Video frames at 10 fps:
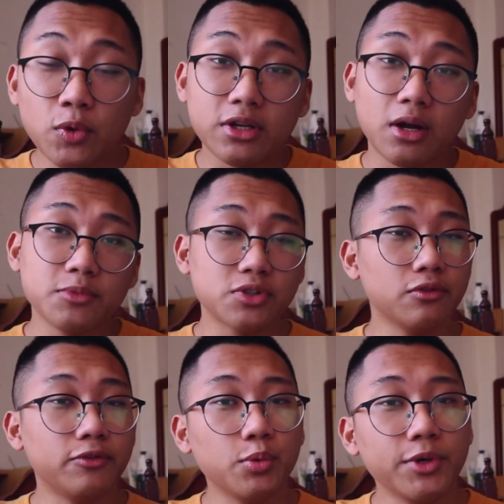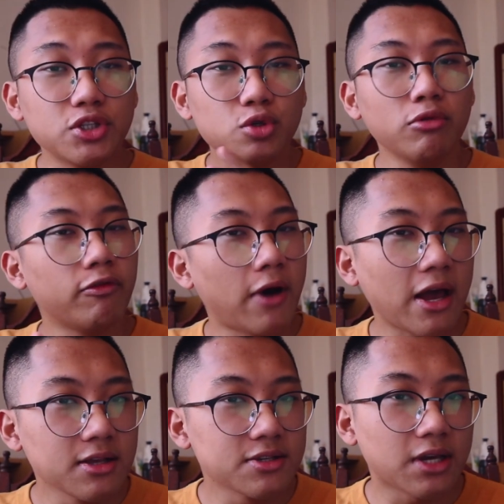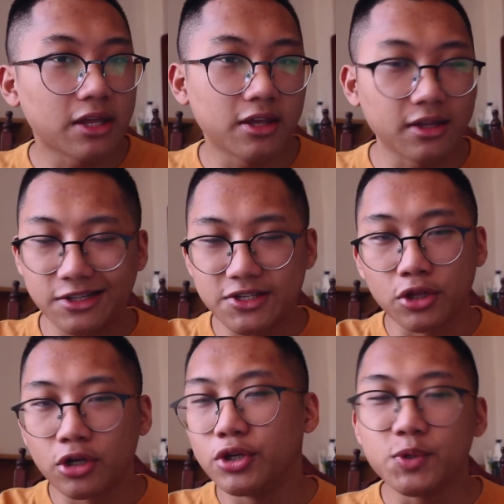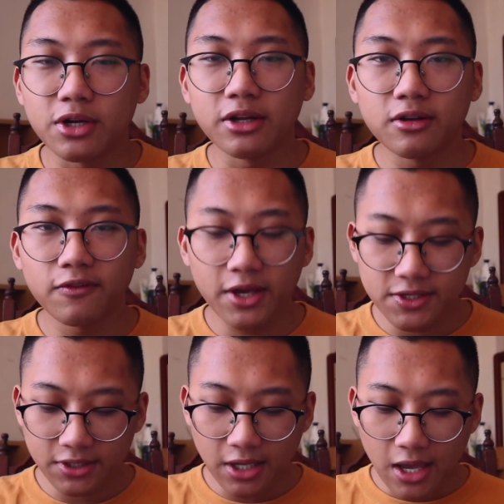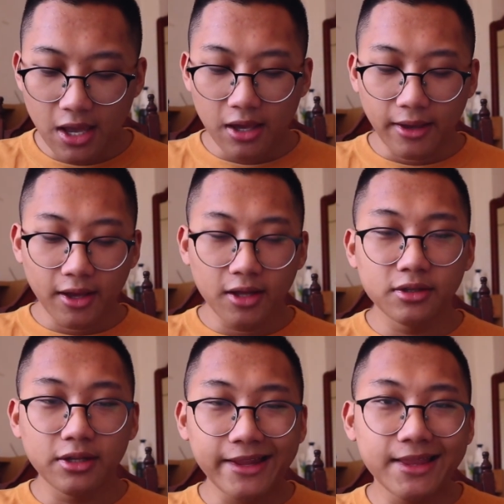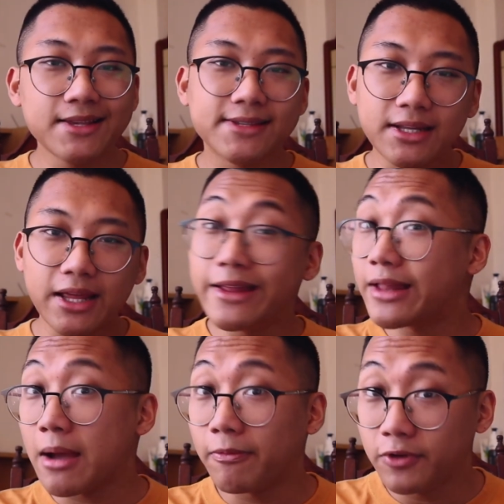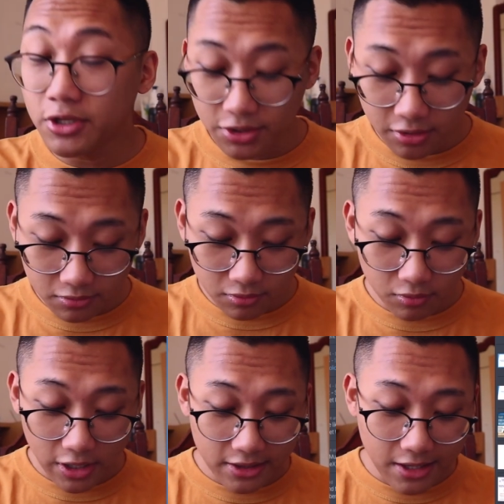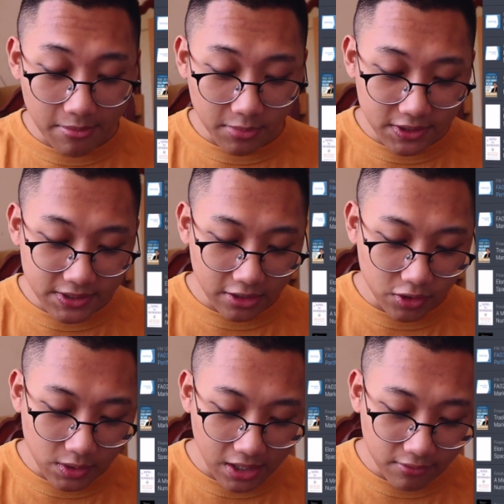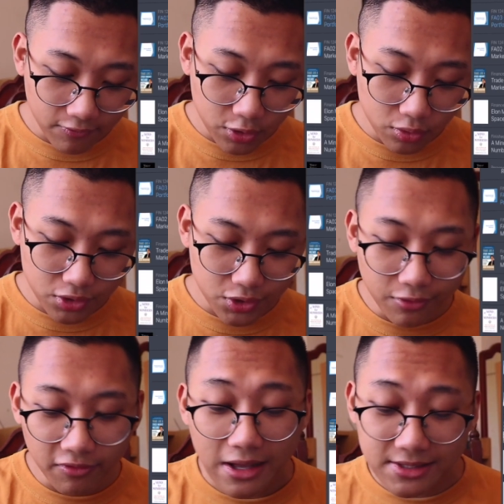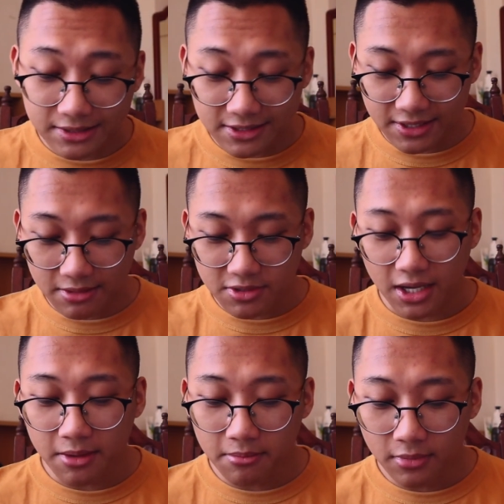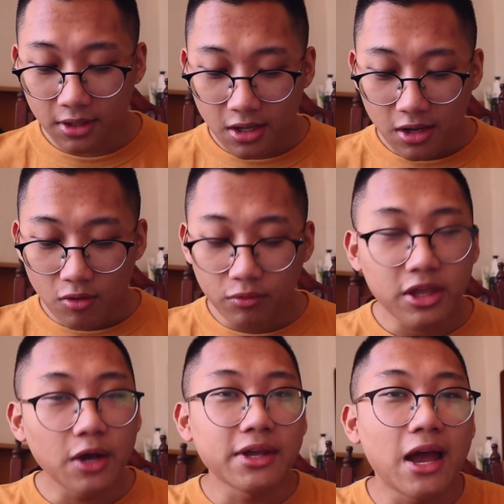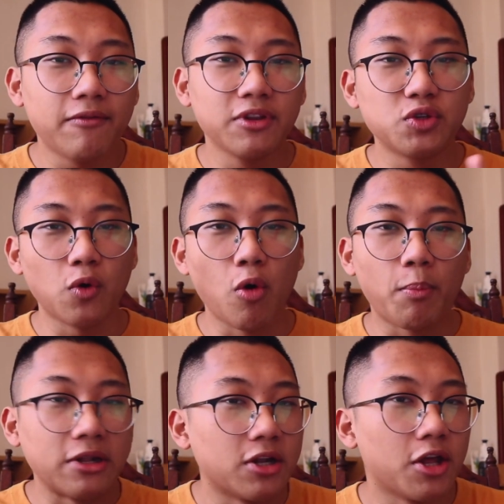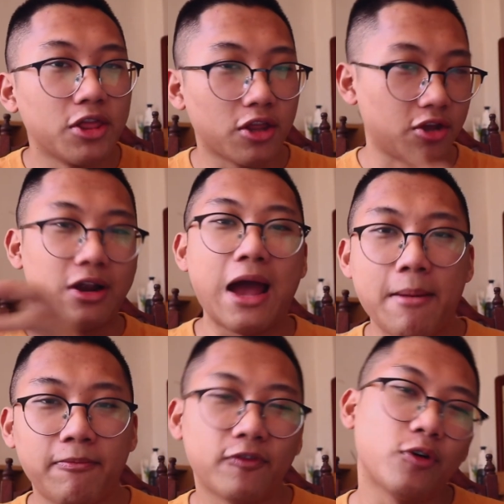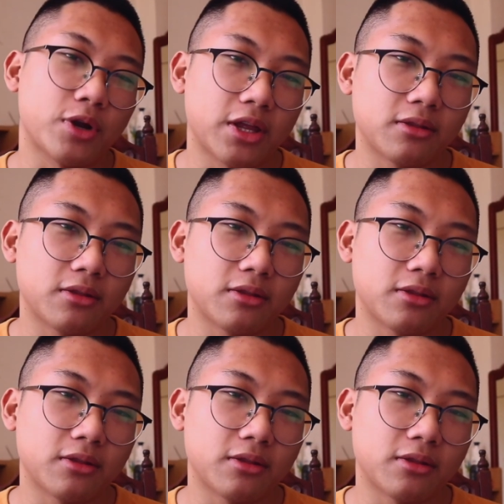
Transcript: when it comes to viewing 2 files, I think that it's under user interface, and it is an in-app feature, and that means that you can view 2 files at the same time without having to open another app for it.